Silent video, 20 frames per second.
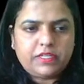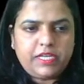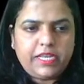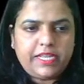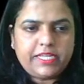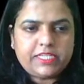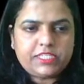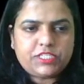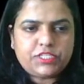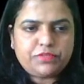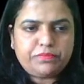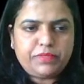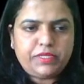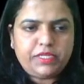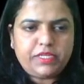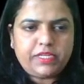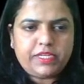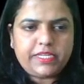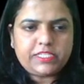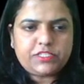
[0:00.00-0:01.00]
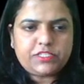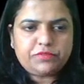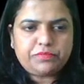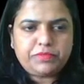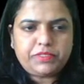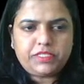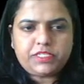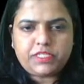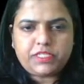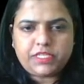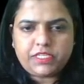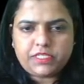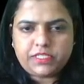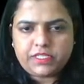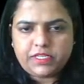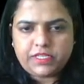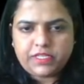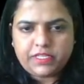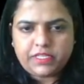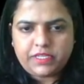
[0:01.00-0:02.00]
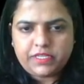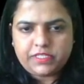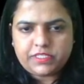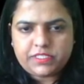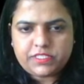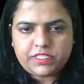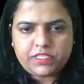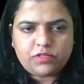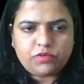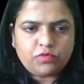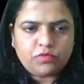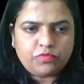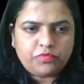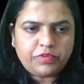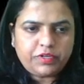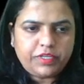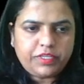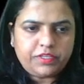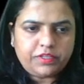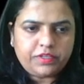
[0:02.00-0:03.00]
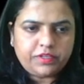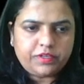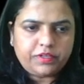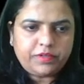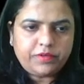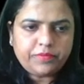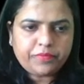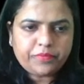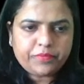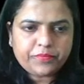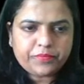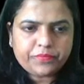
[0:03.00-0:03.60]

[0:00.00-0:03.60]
Let me take the eraser over here.